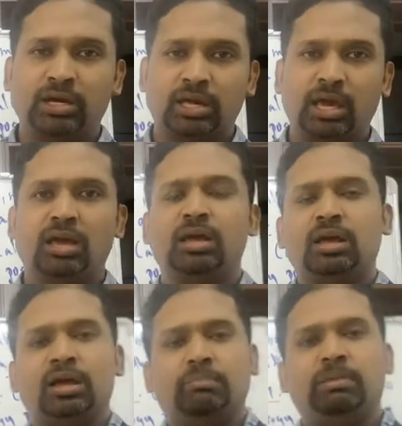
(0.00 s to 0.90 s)

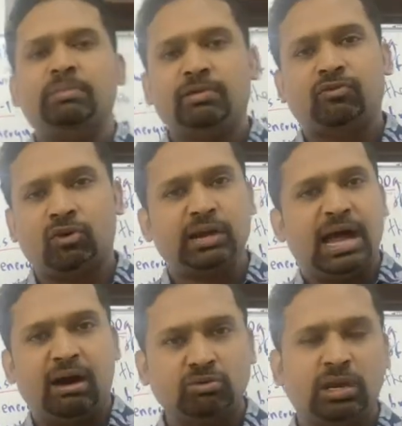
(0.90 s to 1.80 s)
Okay. Maybe for
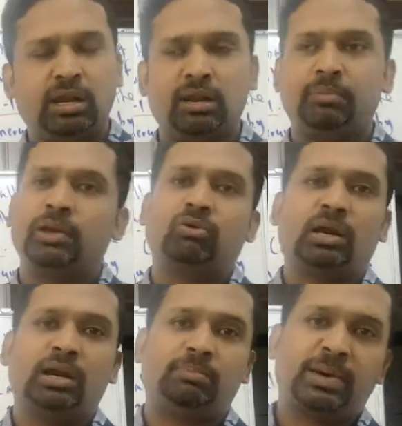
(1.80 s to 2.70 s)
now you can lebih
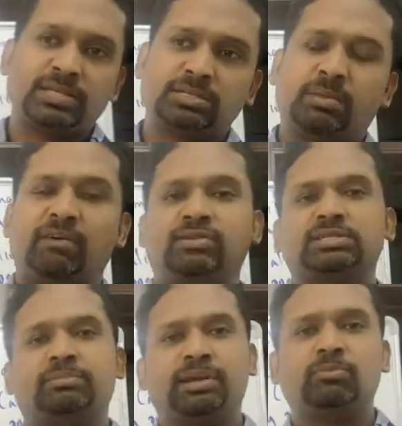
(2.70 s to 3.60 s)
kurang lepas, but after
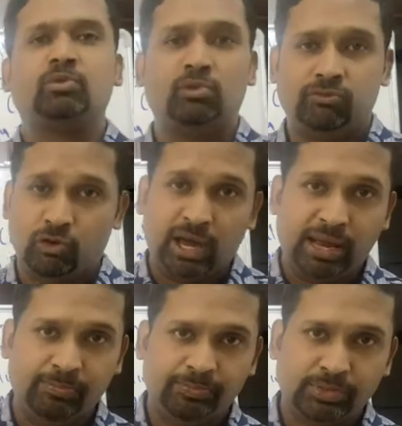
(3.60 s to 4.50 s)
some time you will
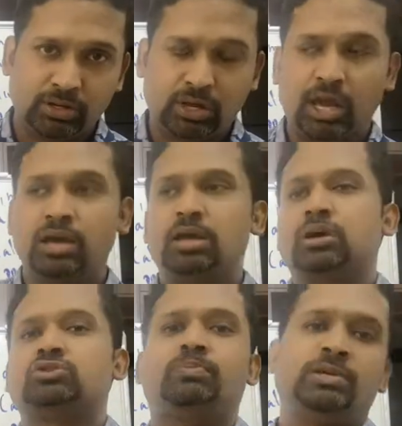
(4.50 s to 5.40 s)
forget. Okay,
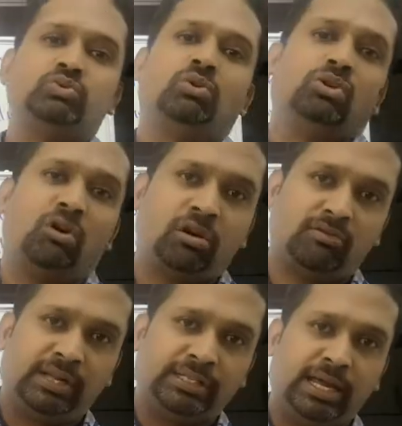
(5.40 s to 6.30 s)
so please do a lot
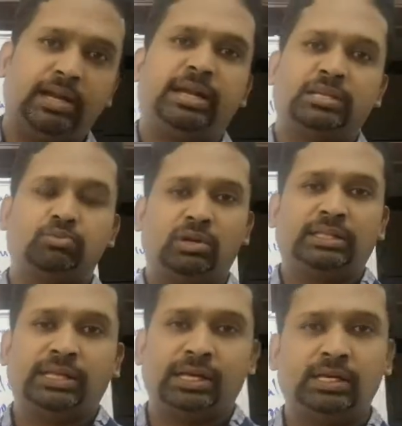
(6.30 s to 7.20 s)
of latihan, textbook
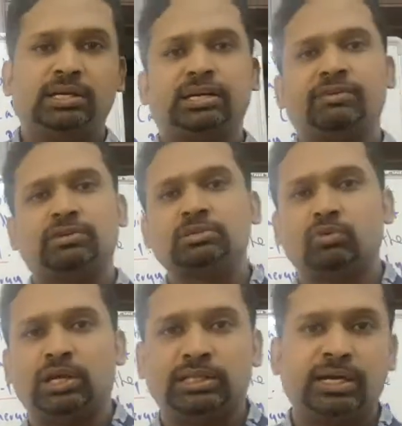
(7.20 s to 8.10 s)
latihan ke, reference
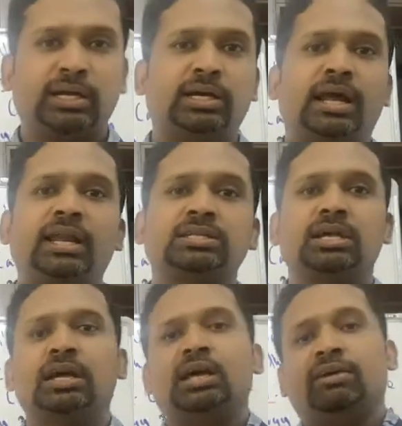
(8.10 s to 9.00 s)
book latihan ke. At
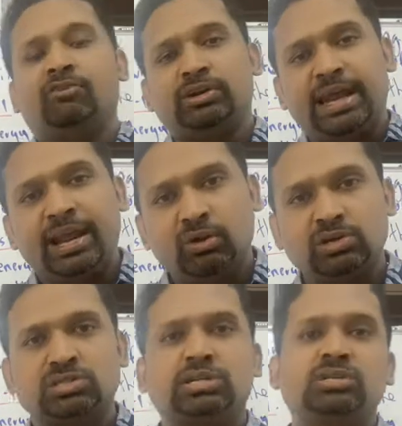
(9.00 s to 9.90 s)
least you've got 10
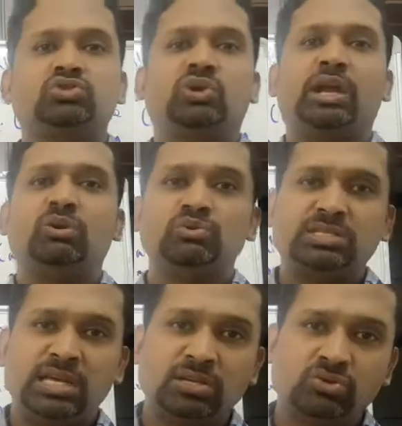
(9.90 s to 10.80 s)
questions, you can do
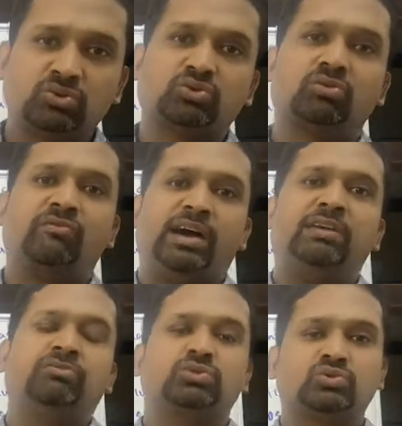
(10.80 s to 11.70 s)
6 or so,
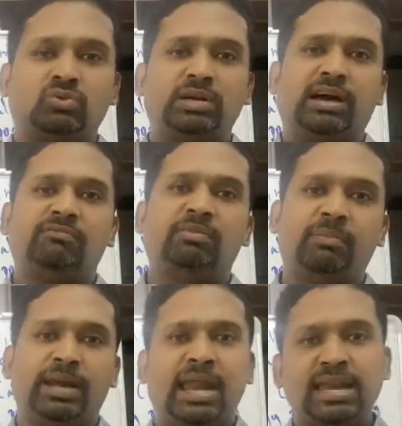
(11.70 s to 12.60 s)
5 or so, never
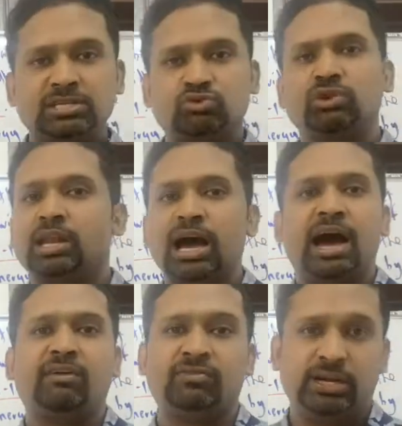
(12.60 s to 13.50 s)
mind. At least you did
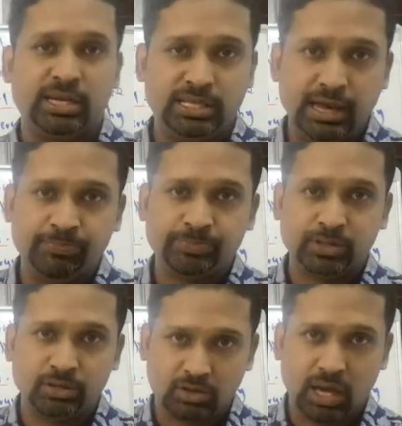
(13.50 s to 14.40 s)
half already then.
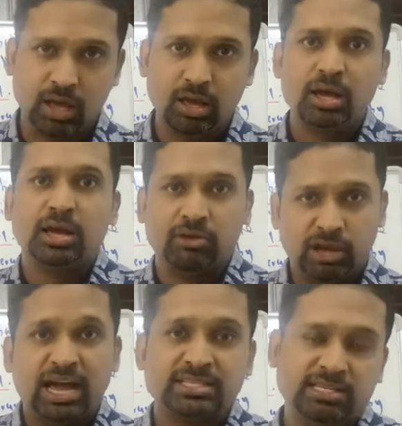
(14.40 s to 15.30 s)
Okay, you
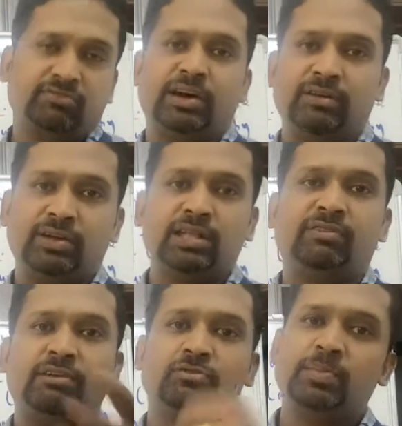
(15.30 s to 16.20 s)
can answer 5, another
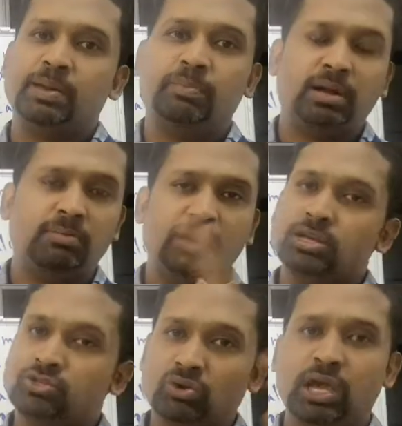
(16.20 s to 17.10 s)
5 you bit blur
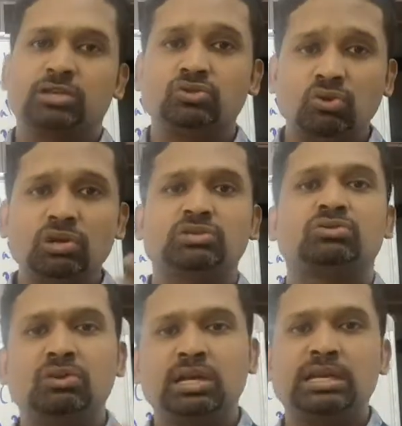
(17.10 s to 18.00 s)
blur, it's okay.
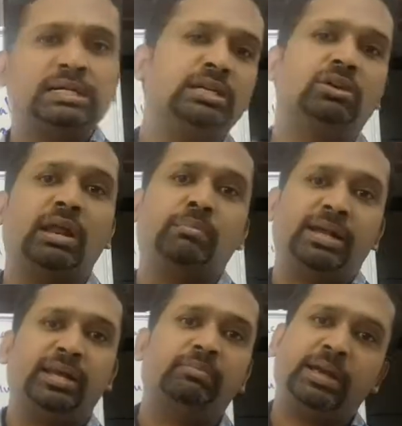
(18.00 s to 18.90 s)
Slowly learn, you get
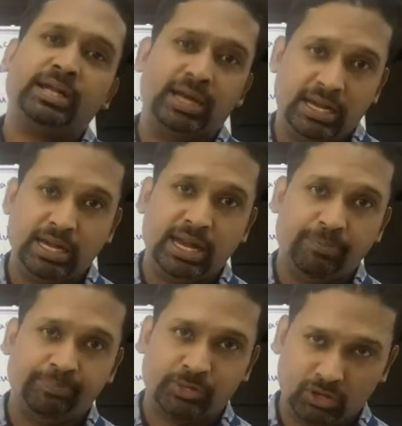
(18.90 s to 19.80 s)
better and better
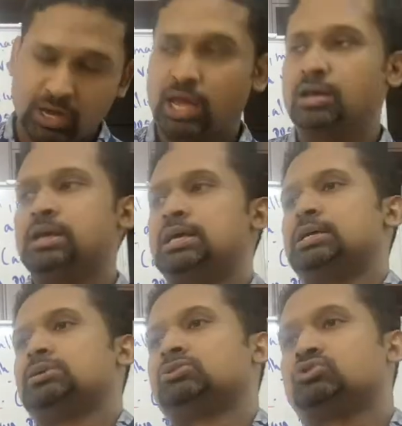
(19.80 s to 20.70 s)
anytime. Okay,
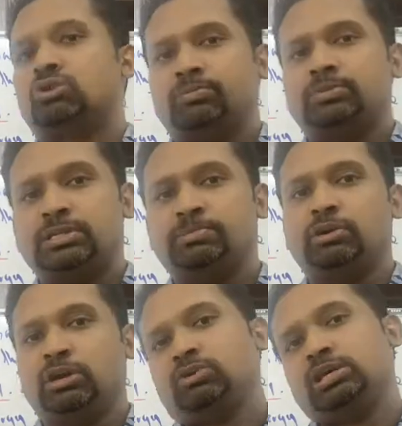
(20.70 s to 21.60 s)
so simple
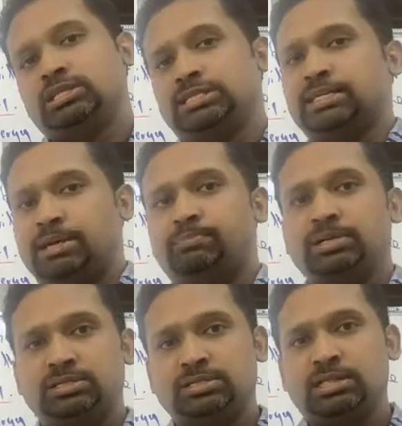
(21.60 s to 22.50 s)
replace these
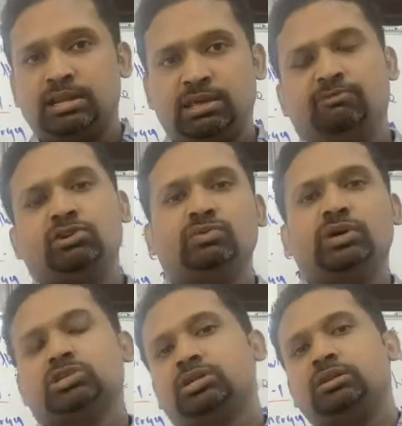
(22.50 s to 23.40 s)
examples. Then I've given you
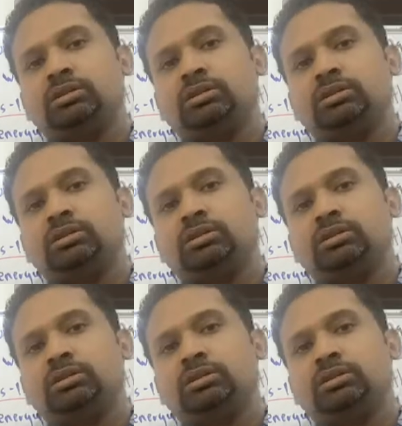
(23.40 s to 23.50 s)
a worksheet.